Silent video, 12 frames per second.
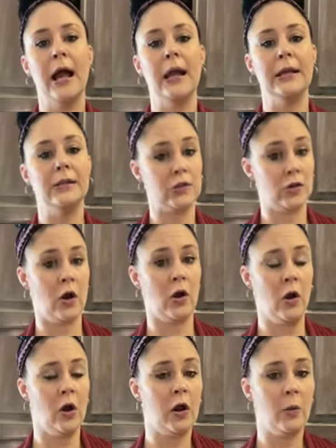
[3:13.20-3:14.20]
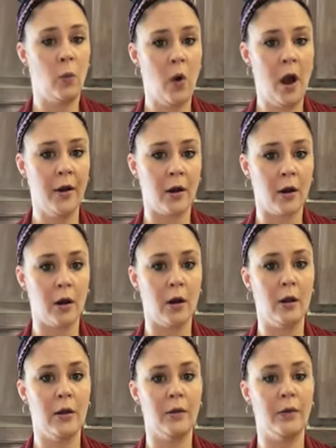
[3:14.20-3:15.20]
In Strong Kangen water,
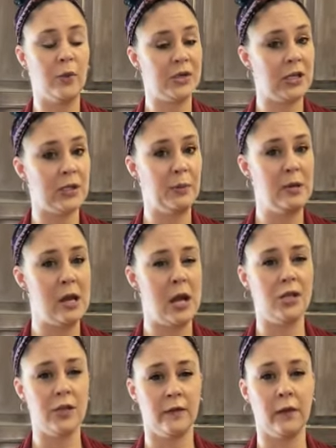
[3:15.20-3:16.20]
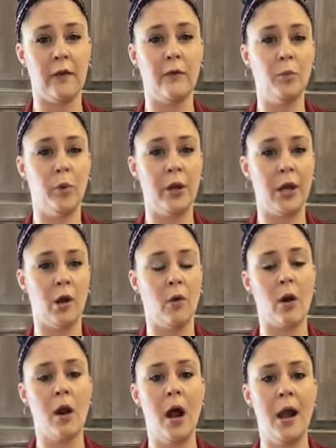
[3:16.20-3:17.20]
which has a pH of 11.0
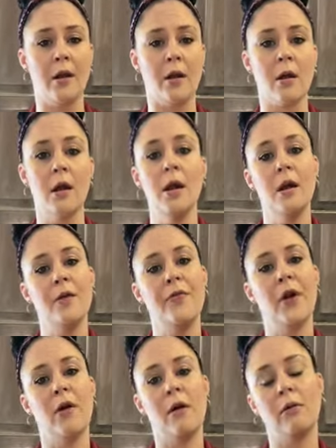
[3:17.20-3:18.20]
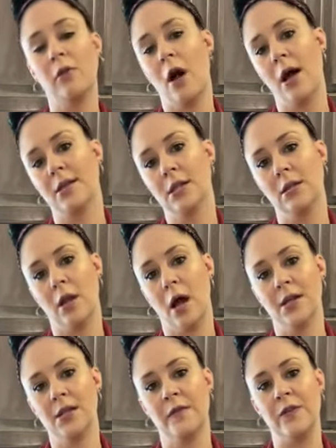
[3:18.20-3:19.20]
or higher, there are lots and
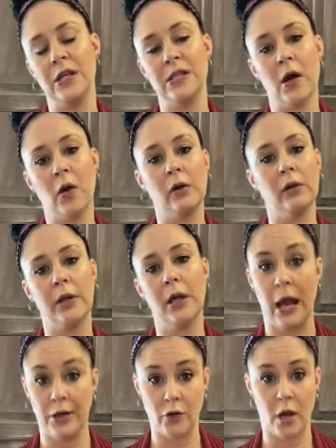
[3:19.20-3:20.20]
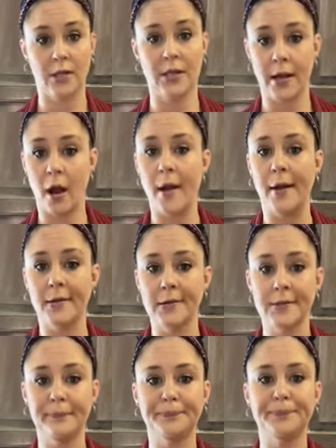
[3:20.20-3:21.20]
lots of these alkaline hydroxide ions.